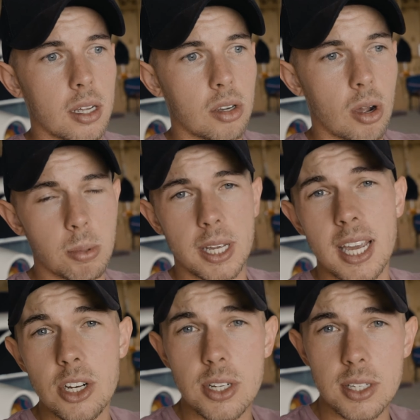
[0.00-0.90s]

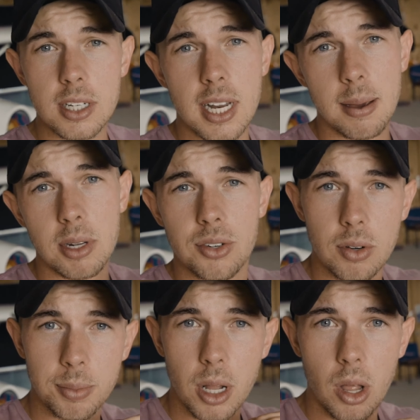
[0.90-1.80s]
complications and damage
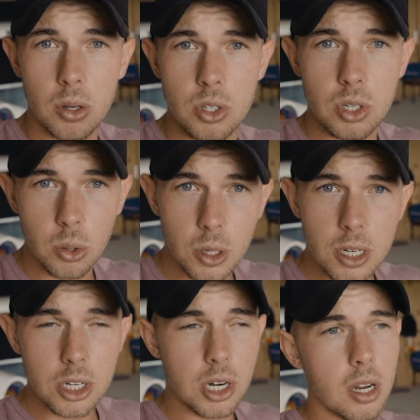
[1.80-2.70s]
from the long
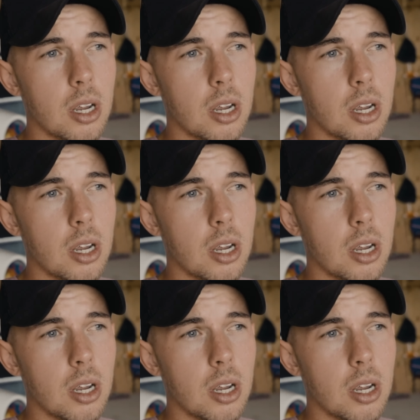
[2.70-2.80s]
storage,